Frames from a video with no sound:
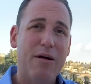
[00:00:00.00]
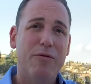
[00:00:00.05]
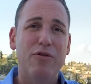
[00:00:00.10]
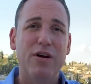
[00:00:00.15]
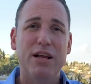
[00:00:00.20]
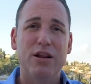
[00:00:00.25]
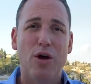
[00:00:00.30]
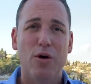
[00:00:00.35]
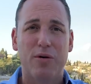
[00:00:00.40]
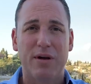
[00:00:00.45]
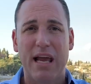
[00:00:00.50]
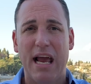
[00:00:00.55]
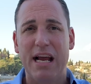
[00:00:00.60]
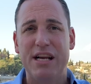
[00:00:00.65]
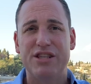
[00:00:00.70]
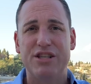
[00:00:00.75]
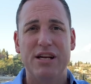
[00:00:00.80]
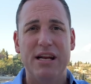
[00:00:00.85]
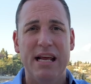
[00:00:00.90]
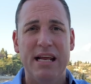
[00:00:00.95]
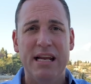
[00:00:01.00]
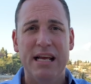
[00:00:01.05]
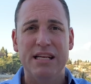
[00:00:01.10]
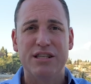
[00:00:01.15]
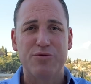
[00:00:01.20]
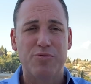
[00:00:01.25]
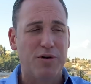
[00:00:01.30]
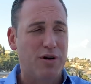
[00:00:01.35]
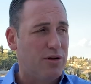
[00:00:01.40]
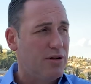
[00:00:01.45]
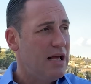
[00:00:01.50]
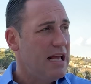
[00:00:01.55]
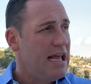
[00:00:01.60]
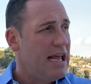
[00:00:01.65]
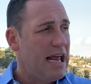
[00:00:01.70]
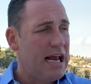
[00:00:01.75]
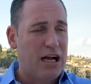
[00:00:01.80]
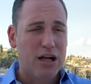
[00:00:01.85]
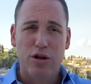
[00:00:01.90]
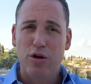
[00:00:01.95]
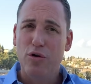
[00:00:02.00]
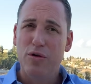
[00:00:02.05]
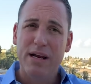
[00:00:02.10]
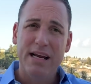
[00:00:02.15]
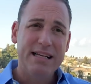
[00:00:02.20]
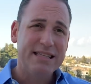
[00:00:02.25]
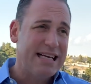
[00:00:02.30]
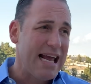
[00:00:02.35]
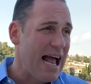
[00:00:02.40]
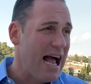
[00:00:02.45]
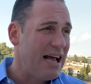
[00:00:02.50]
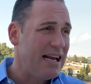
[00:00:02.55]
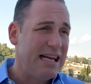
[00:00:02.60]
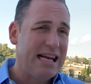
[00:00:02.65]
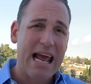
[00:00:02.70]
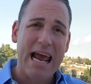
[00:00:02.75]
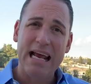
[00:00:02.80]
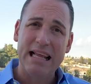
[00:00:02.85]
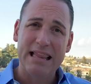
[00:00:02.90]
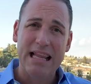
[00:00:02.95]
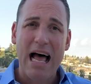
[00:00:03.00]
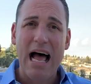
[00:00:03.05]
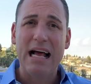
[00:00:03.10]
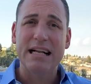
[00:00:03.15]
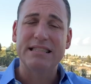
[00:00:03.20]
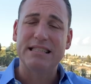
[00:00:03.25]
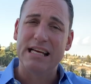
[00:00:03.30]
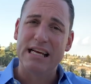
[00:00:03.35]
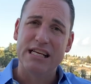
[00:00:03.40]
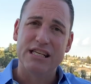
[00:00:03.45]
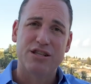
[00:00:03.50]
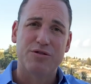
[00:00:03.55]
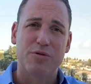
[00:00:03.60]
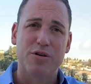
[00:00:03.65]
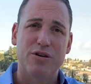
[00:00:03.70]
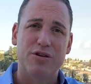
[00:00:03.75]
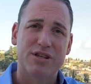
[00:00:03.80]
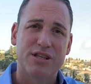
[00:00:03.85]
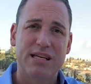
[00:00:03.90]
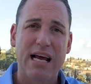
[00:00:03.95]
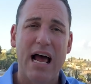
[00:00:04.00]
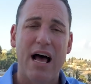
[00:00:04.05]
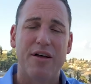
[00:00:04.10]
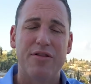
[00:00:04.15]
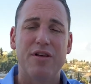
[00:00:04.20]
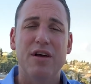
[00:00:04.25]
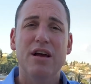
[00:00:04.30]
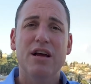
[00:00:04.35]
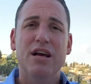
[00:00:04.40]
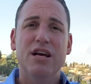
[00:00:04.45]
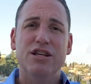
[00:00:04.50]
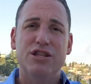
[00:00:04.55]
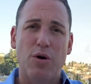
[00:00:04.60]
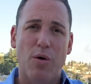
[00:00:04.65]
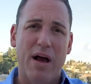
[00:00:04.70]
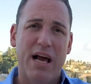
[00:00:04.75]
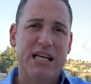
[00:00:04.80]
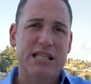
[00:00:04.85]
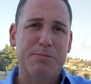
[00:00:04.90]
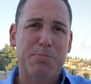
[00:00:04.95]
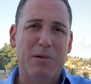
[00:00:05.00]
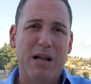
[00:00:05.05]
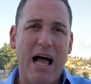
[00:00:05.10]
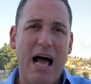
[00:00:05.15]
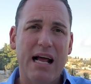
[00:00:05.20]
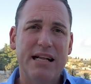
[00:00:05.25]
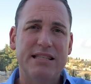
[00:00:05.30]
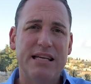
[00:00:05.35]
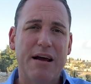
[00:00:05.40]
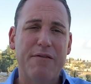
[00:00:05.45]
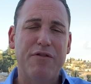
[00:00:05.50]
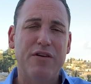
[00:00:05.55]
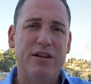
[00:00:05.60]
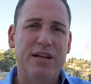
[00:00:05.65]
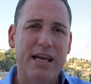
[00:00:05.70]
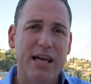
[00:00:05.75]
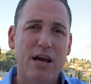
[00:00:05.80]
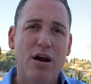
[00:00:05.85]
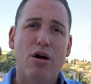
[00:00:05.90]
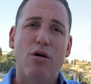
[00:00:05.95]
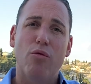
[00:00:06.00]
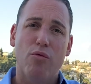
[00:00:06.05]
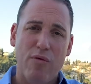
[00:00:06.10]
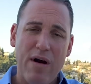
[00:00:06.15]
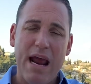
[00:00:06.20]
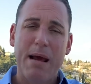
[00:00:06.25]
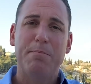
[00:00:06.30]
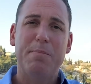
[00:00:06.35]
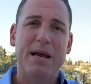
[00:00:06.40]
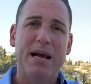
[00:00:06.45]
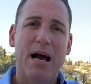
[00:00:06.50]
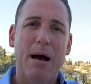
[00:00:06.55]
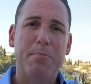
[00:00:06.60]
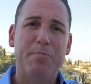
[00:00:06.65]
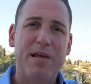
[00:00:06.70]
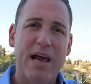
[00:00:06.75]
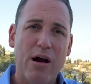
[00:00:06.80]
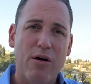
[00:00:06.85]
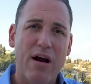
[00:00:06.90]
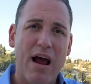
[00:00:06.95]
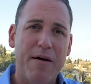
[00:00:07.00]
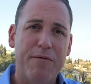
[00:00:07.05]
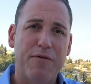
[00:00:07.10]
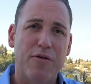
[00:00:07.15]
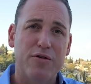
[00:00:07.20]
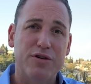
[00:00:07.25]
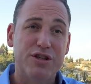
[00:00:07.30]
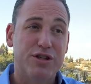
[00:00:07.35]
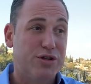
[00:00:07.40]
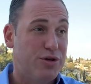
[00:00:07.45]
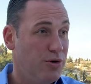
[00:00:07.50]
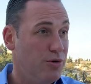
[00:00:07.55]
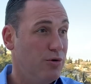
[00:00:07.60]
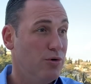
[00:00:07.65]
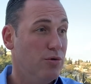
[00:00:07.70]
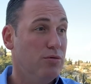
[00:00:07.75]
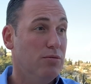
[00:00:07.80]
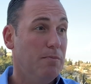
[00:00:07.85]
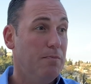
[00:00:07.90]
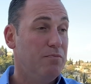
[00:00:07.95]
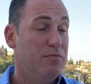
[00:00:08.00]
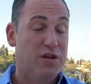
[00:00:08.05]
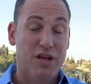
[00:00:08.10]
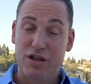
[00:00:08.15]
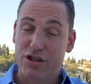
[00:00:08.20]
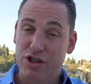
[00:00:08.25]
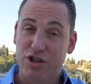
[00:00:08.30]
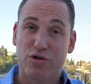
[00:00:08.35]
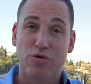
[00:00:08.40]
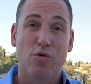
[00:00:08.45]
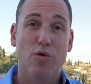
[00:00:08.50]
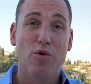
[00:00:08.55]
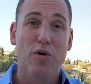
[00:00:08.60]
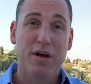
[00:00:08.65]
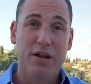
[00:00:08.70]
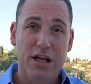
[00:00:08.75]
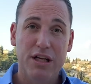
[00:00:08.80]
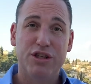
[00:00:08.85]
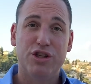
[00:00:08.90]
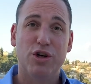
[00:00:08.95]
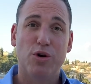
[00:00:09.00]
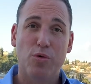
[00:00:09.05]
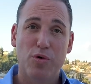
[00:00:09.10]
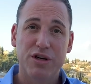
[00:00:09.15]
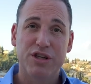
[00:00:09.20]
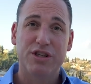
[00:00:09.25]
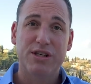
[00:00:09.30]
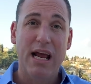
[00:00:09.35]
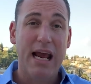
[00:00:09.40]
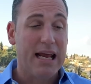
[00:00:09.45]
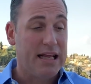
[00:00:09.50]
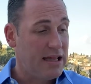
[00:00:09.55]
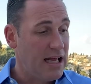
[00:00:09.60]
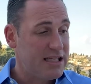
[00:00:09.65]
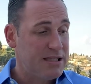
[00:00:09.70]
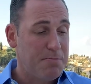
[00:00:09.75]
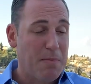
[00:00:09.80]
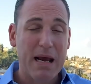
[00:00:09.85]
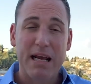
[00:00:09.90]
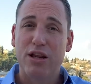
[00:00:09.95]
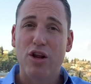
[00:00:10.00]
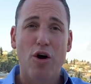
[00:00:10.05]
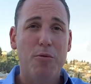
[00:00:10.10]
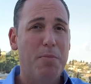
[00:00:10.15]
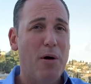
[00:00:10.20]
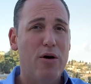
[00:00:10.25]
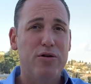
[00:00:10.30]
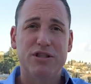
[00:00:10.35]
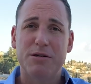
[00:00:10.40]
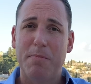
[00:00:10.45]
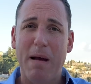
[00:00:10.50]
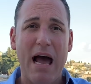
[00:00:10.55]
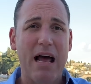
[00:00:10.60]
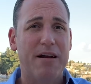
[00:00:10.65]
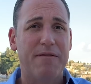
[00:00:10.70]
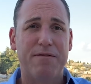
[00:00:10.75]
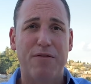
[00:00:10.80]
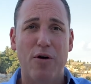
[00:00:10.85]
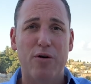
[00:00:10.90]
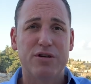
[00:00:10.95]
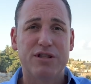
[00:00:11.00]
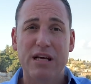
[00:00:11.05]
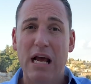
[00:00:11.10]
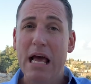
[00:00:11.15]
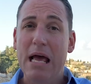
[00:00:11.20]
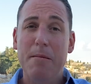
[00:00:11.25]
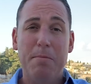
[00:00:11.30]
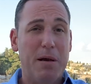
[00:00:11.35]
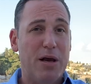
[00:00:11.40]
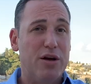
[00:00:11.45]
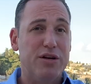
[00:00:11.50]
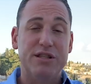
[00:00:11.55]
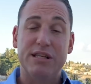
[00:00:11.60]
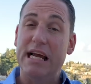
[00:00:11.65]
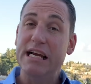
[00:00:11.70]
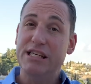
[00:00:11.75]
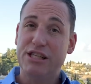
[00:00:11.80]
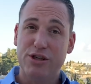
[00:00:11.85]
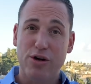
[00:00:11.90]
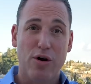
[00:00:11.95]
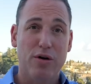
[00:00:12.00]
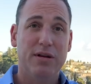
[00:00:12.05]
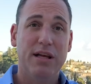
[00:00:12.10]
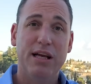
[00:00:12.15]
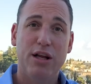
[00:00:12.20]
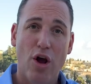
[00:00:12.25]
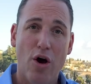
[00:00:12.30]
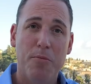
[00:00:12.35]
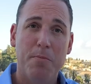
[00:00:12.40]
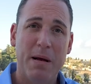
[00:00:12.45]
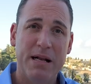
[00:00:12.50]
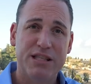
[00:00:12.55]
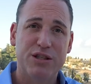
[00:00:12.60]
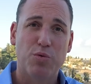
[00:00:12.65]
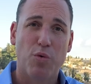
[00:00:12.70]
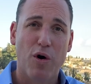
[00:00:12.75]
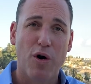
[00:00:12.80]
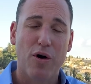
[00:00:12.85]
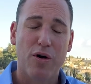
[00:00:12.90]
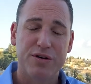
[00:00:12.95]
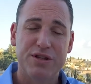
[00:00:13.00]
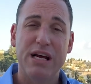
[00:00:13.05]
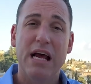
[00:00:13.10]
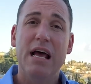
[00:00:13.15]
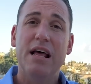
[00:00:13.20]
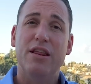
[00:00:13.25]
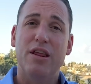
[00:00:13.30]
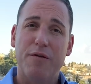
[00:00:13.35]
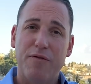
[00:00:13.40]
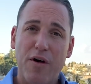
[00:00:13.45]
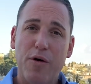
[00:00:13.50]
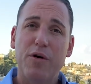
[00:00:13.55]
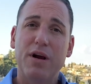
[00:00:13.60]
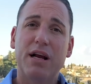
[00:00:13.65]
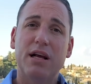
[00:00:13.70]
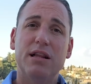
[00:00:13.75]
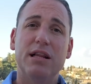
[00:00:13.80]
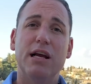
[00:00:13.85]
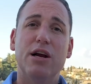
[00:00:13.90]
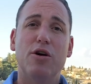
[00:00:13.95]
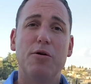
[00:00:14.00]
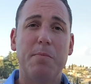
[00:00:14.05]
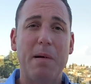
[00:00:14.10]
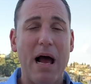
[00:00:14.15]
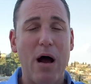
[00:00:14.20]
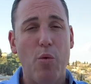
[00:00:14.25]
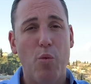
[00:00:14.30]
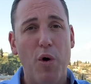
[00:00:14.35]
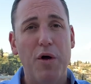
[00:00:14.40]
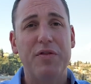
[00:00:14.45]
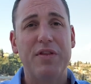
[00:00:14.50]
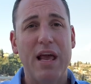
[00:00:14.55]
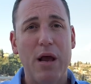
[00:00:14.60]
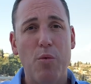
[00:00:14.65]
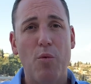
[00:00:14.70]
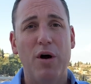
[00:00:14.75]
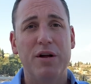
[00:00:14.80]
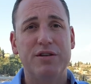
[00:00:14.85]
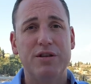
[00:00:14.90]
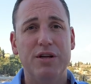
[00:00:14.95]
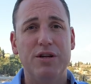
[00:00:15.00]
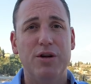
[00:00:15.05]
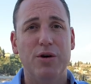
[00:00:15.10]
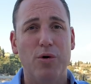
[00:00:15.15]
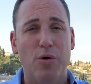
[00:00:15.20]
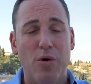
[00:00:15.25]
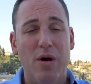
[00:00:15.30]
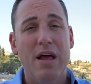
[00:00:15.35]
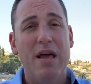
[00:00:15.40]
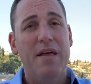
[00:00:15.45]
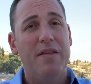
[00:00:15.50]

every location in Israel, including down in Eilat to Israel south. So Hezbollah definitely ramping up their efforts to destroy the Jewish state. Let's make no bones about it, folks, because they certainly don't mince words. They're very clear about what they want to do.